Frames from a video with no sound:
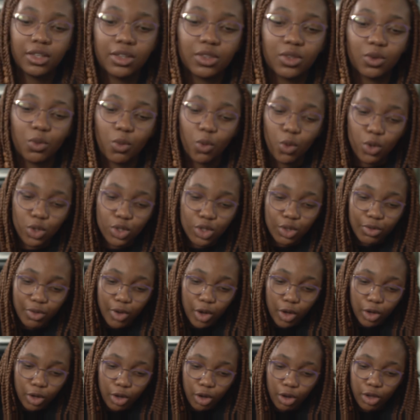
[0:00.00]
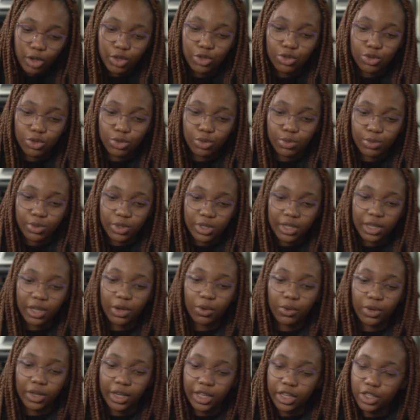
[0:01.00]
the walls of our classrooms and
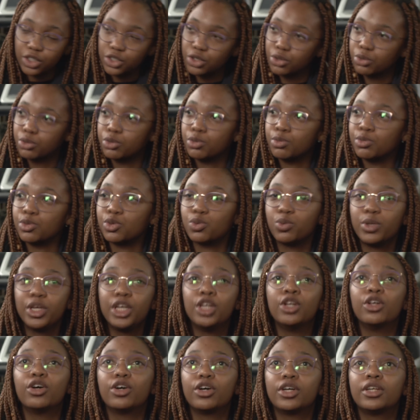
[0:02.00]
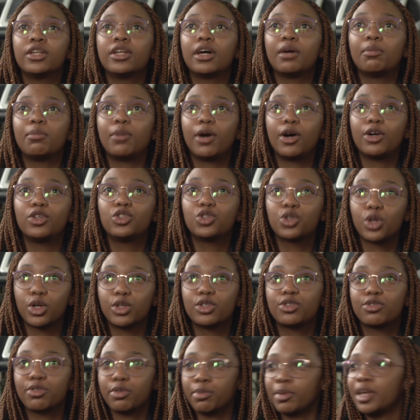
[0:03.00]
our lecture rooms, we learn about
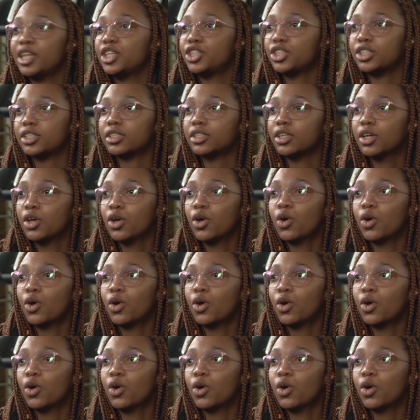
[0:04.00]
transformation.